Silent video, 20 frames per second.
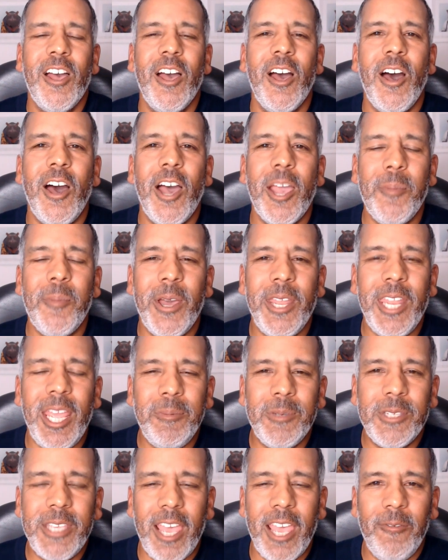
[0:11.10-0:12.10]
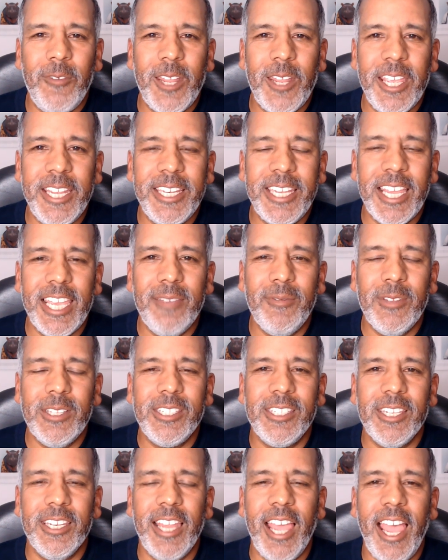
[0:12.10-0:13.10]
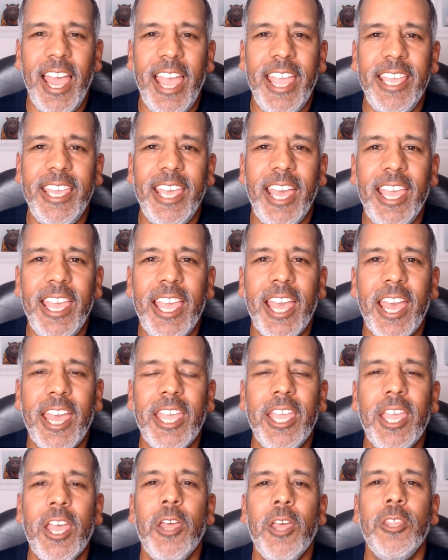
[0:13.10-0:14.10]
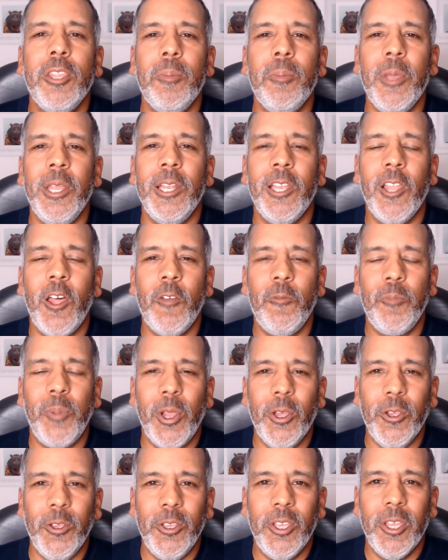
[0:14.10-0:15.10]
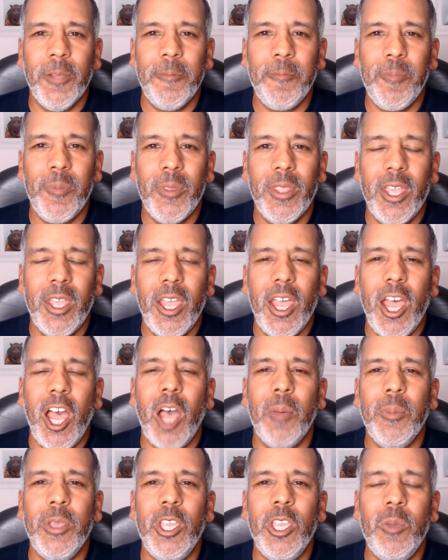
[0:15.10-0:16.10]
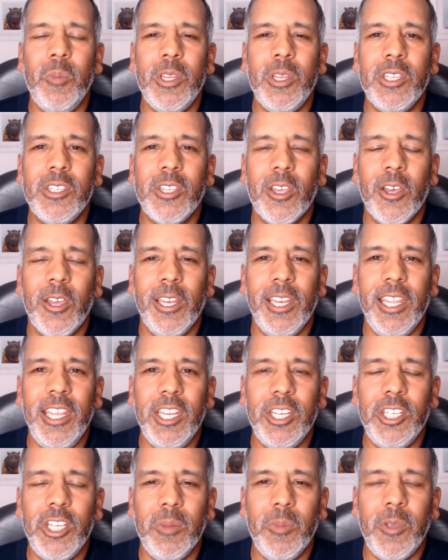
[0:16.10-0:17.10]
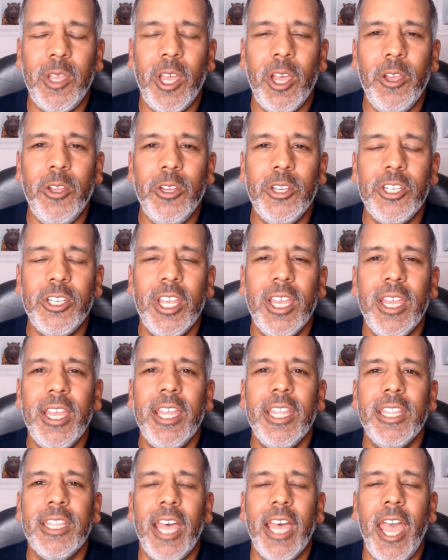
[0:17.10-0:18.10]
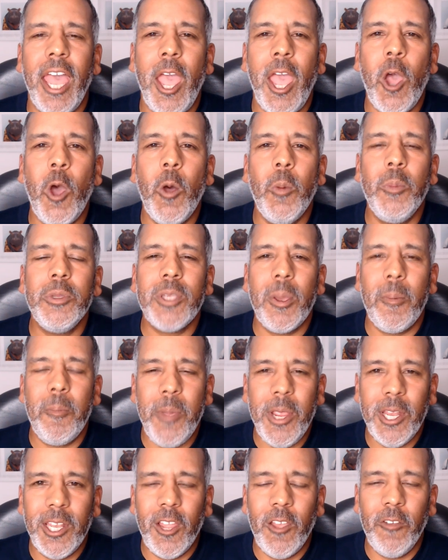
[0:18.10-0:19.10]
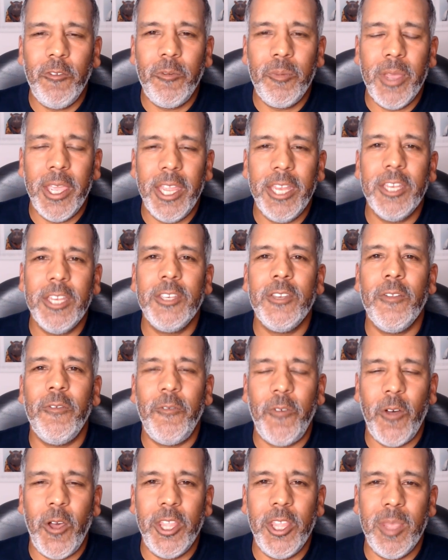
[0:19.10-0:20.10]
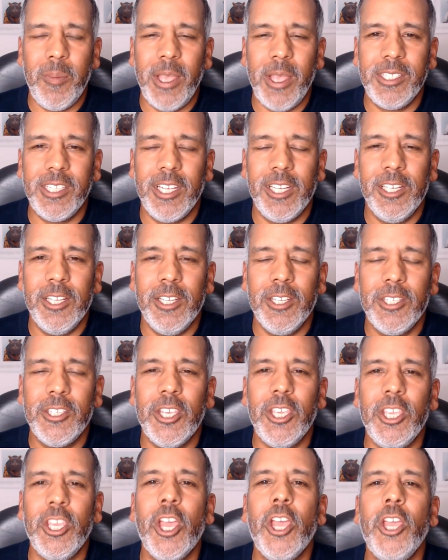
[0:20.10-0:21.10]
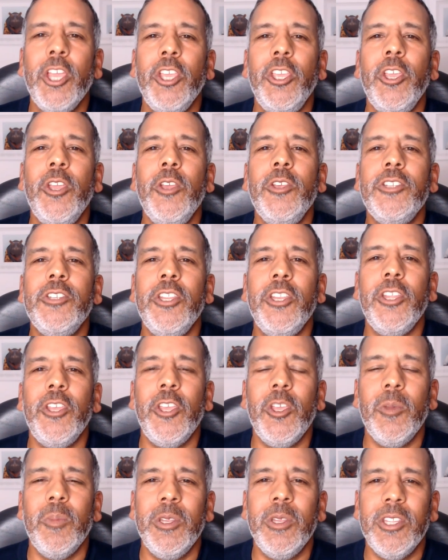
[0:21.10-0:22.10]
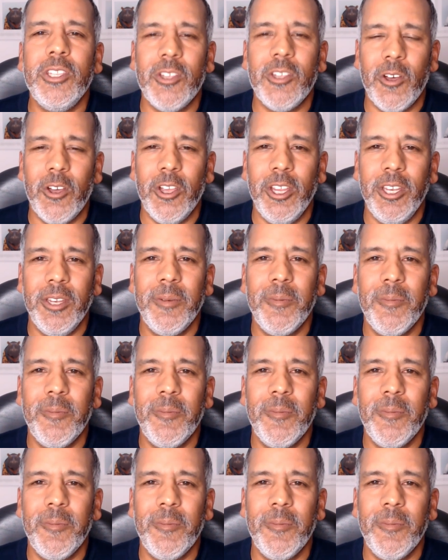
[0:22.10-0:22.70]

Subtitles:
Hi, my name's Kevin A. Davidson, aka the Midlife Bloke. I'm a human design leadership coach that helps midlife men define their masculinity using human design.